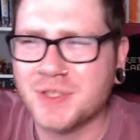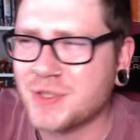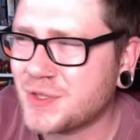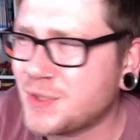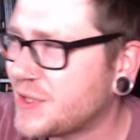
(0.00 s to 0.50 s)

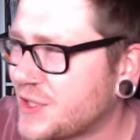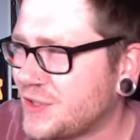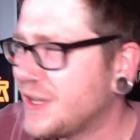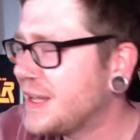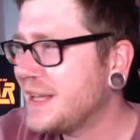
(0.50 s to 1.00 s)
Just some of the...
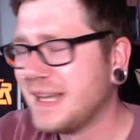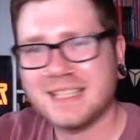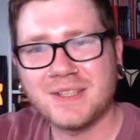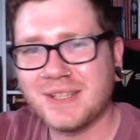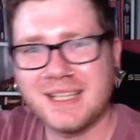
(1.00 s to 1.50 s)
I
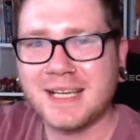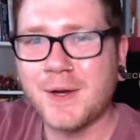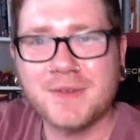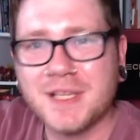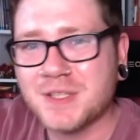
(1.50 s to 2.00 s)
still can't get
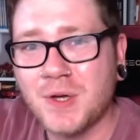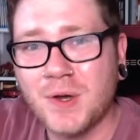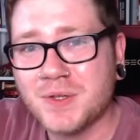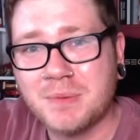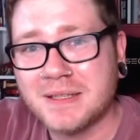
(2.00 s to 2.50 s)
over that
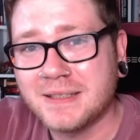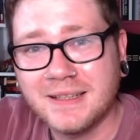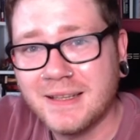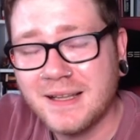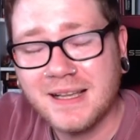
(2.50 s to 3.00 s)
torch, man.
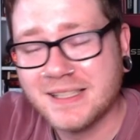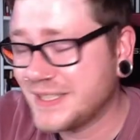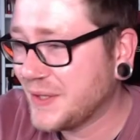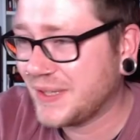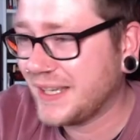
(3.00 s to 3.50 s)
I
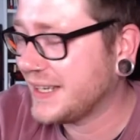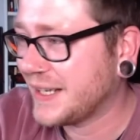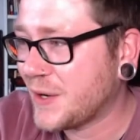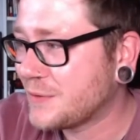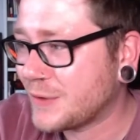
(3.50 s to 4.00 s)
still can't get
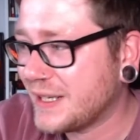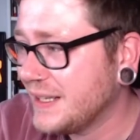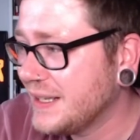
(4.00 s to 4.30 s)
over it.